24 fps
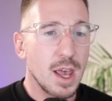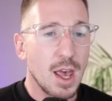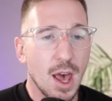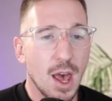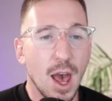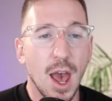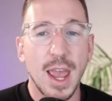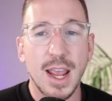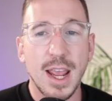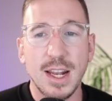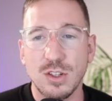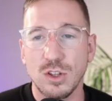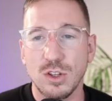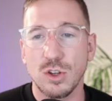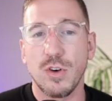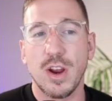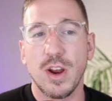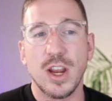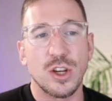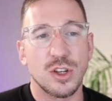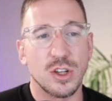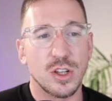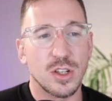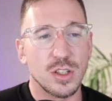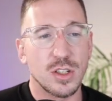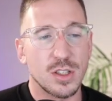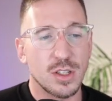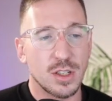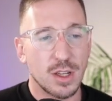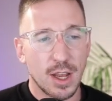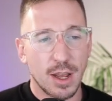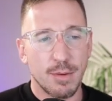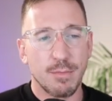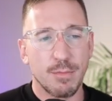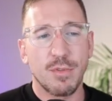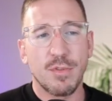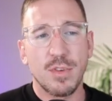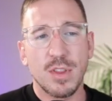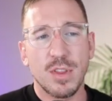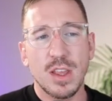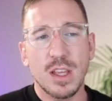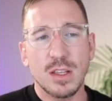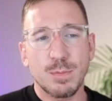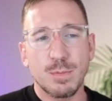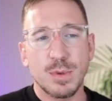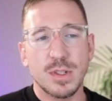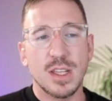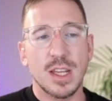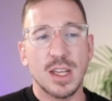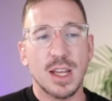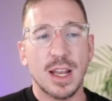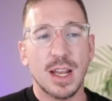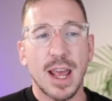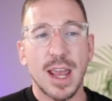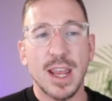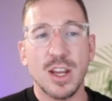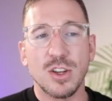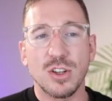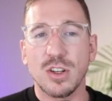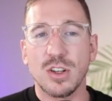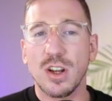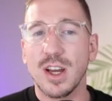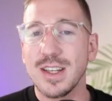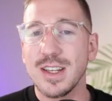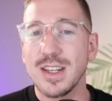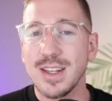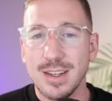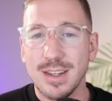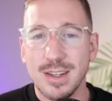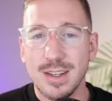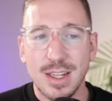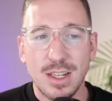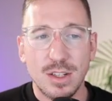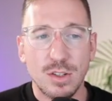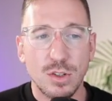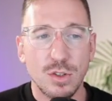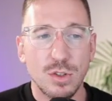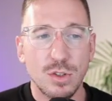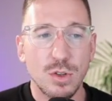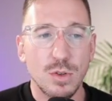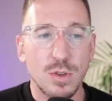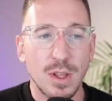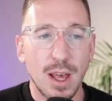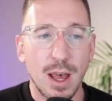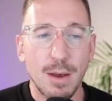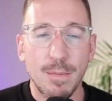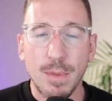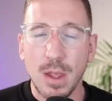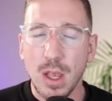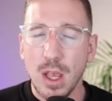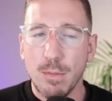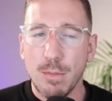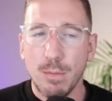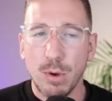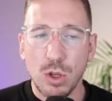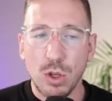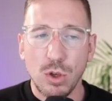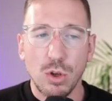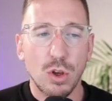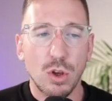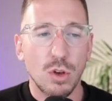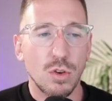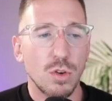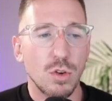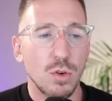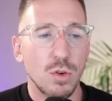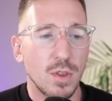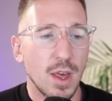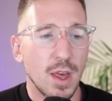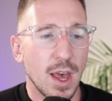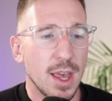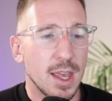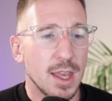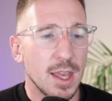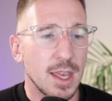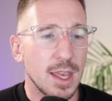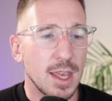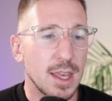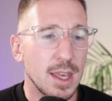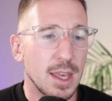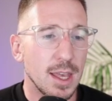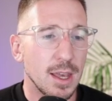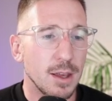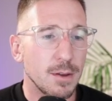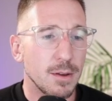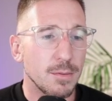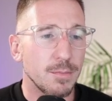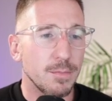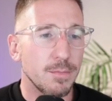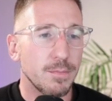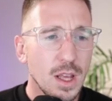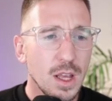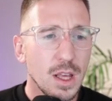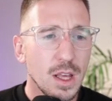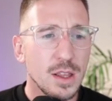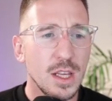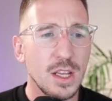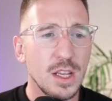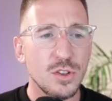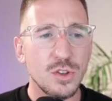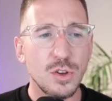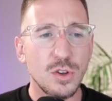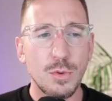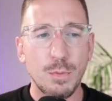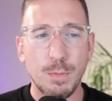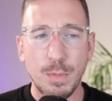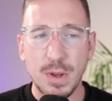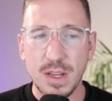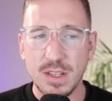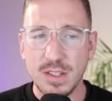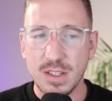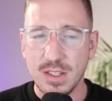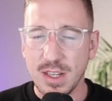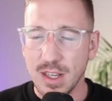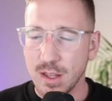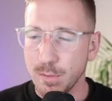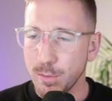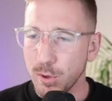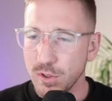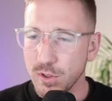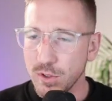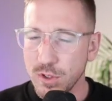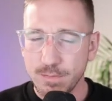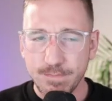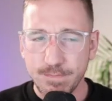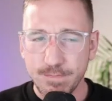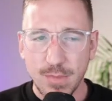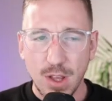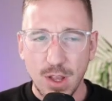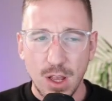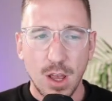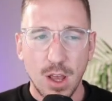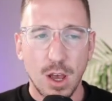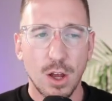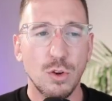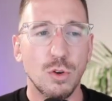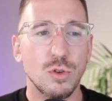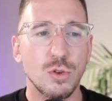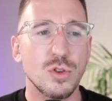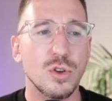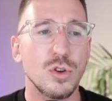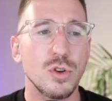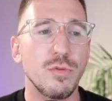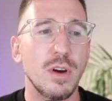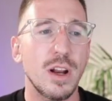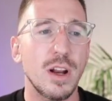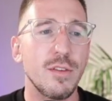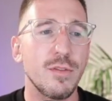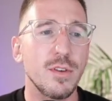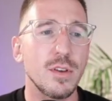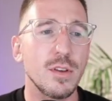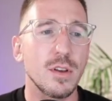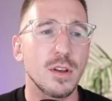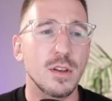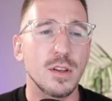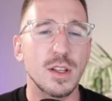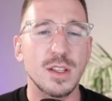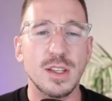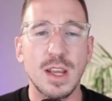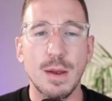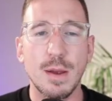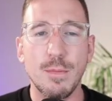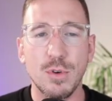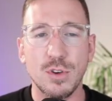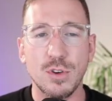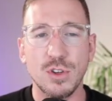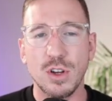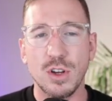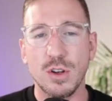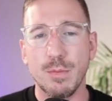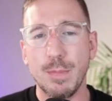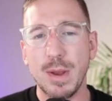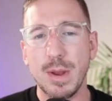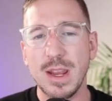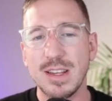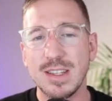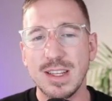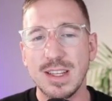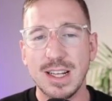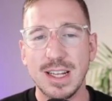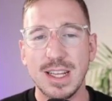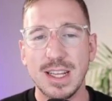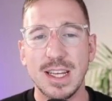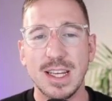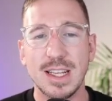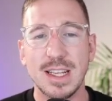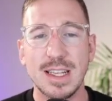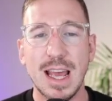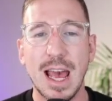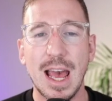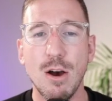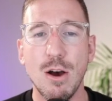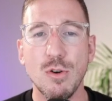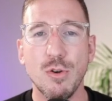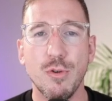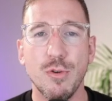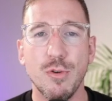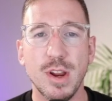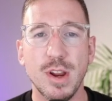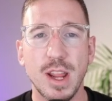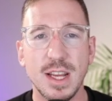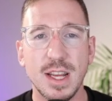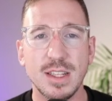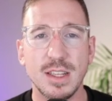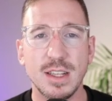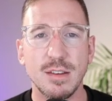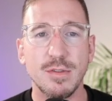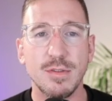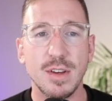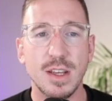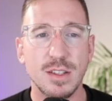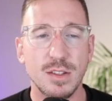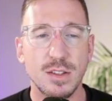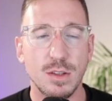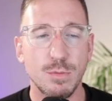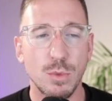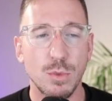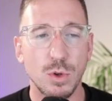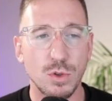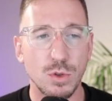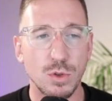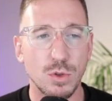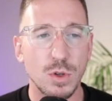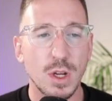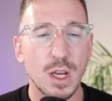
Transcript: integrations. For this particular agent, I didn't need to do that, but you can do that here. These two pieces at the bottom are not too relevant. The temperature basically is how creative is the model.